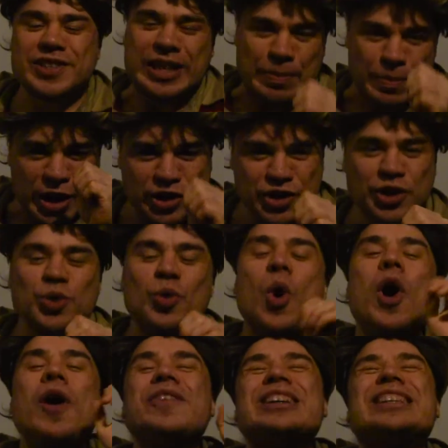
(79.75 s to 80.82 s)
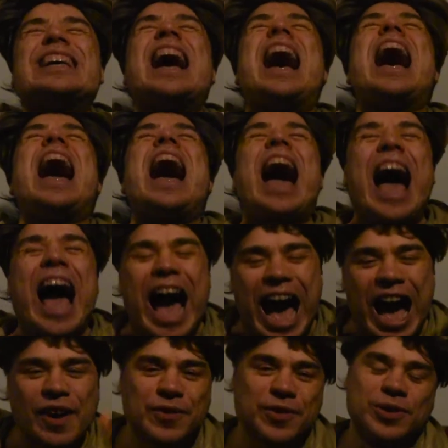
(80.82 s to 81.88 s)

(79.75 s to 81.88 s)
Imagine you always have